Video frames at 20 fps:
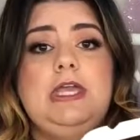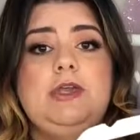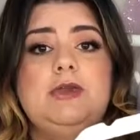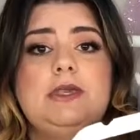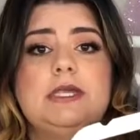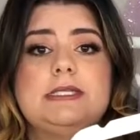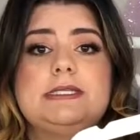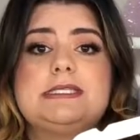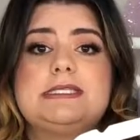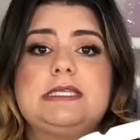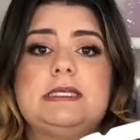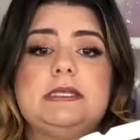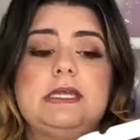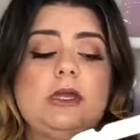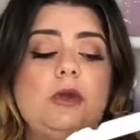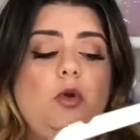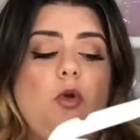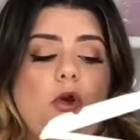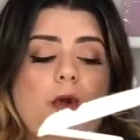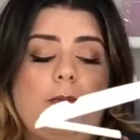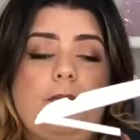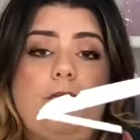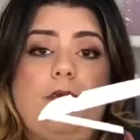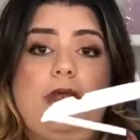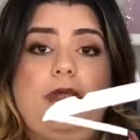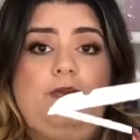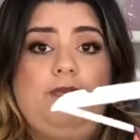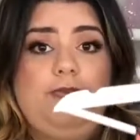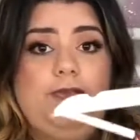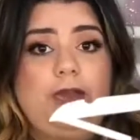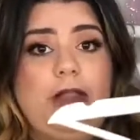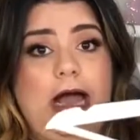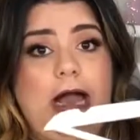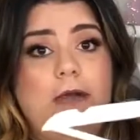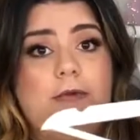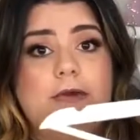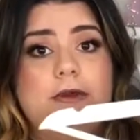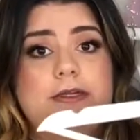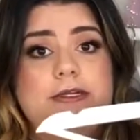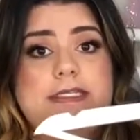you can still incorporate
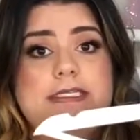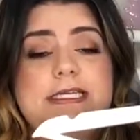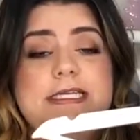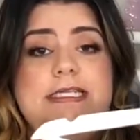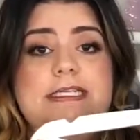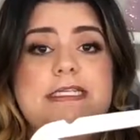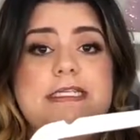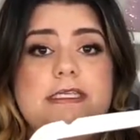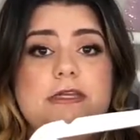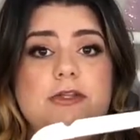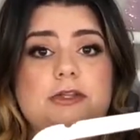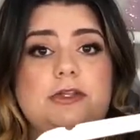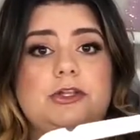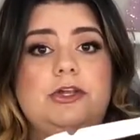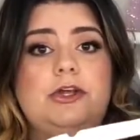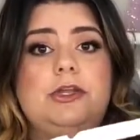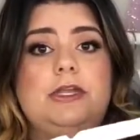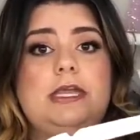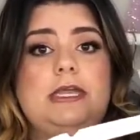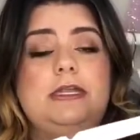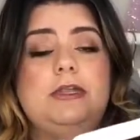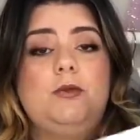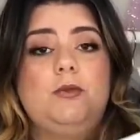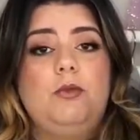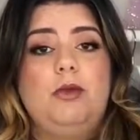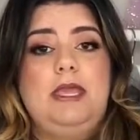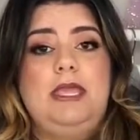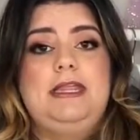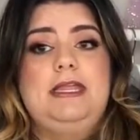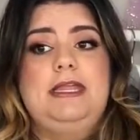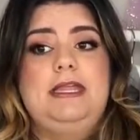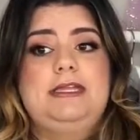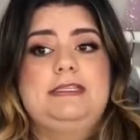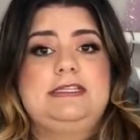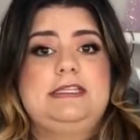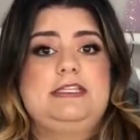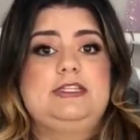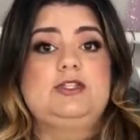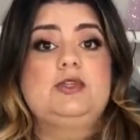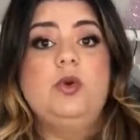flowers into your look in a way that
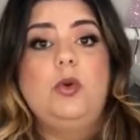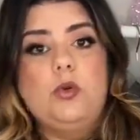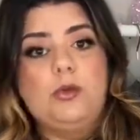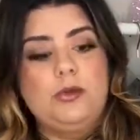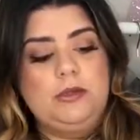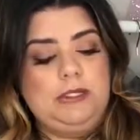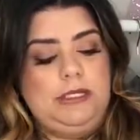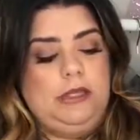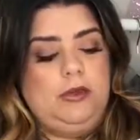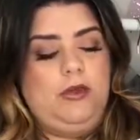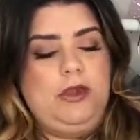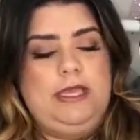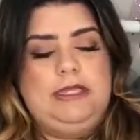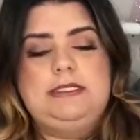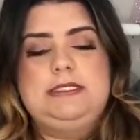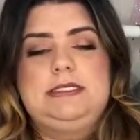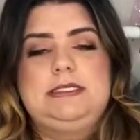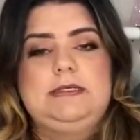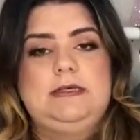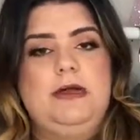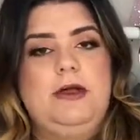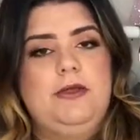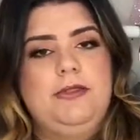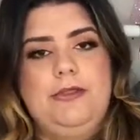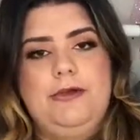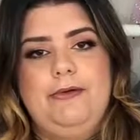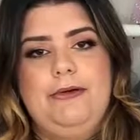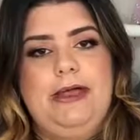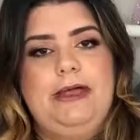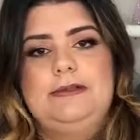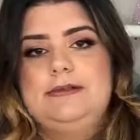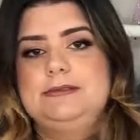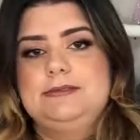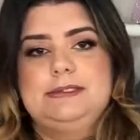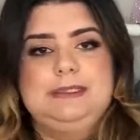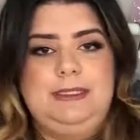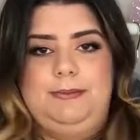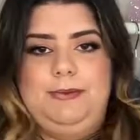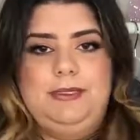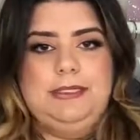isn't totally crazy. Although I
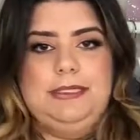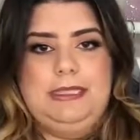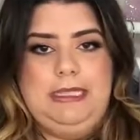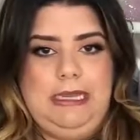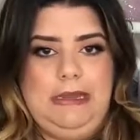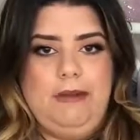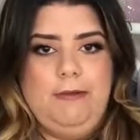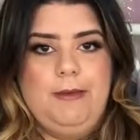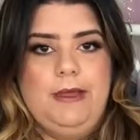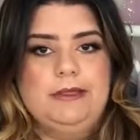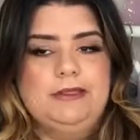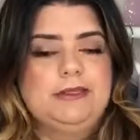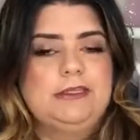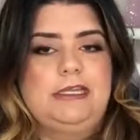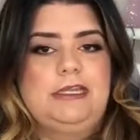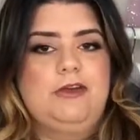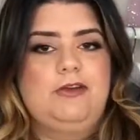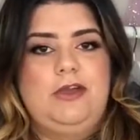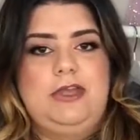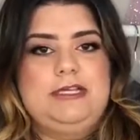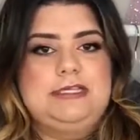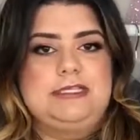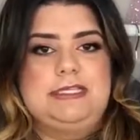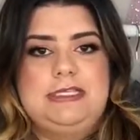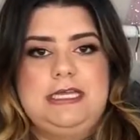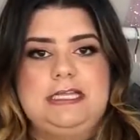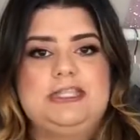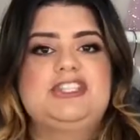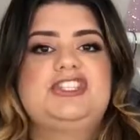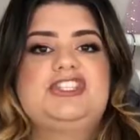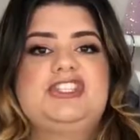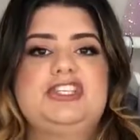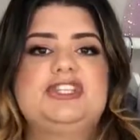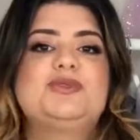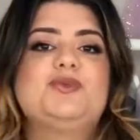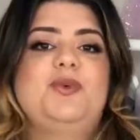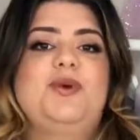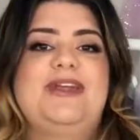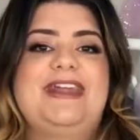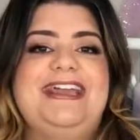don't typically care about looking crazy. That's
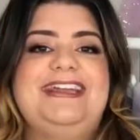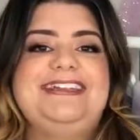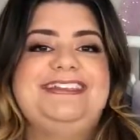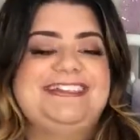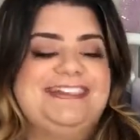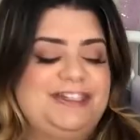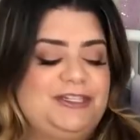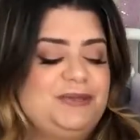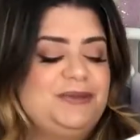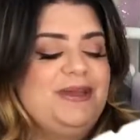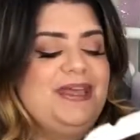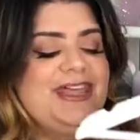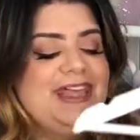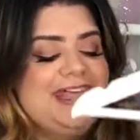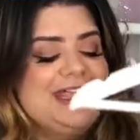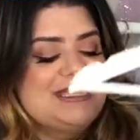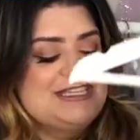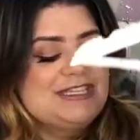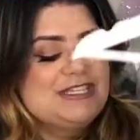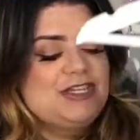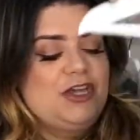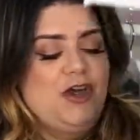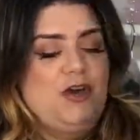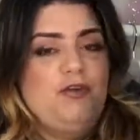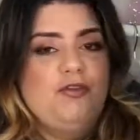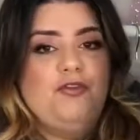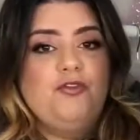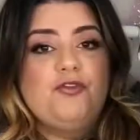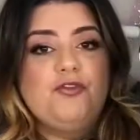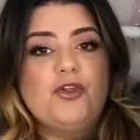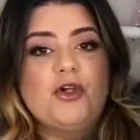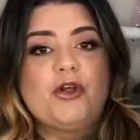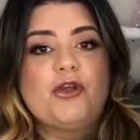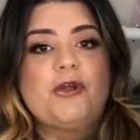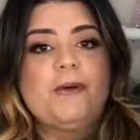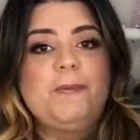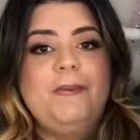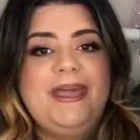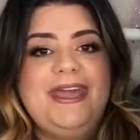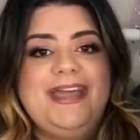just what I do. So
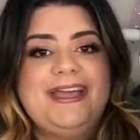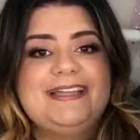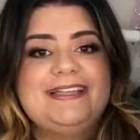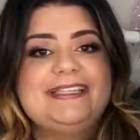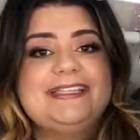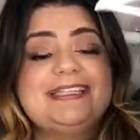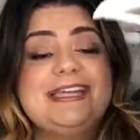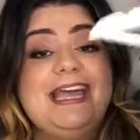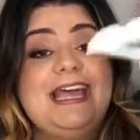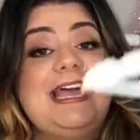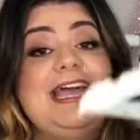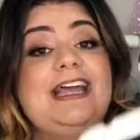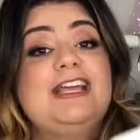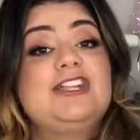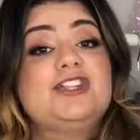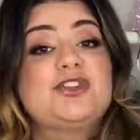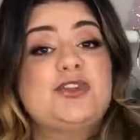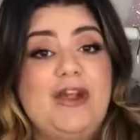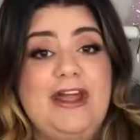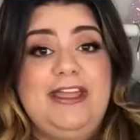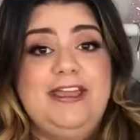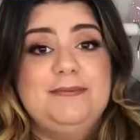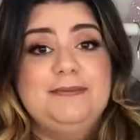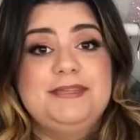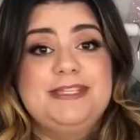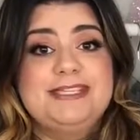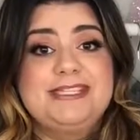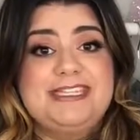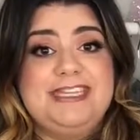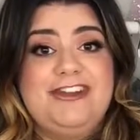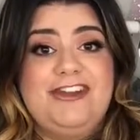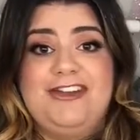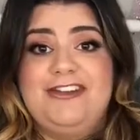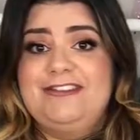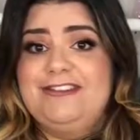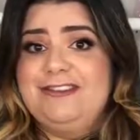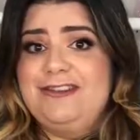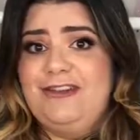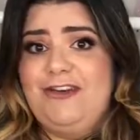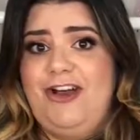floral pants, try them this
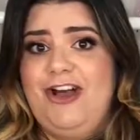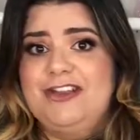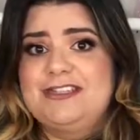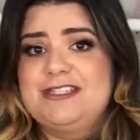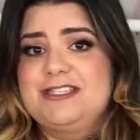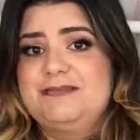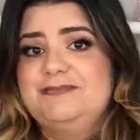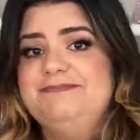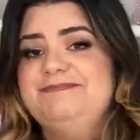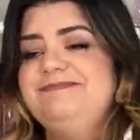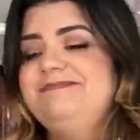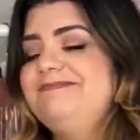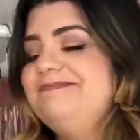year. They're awesome.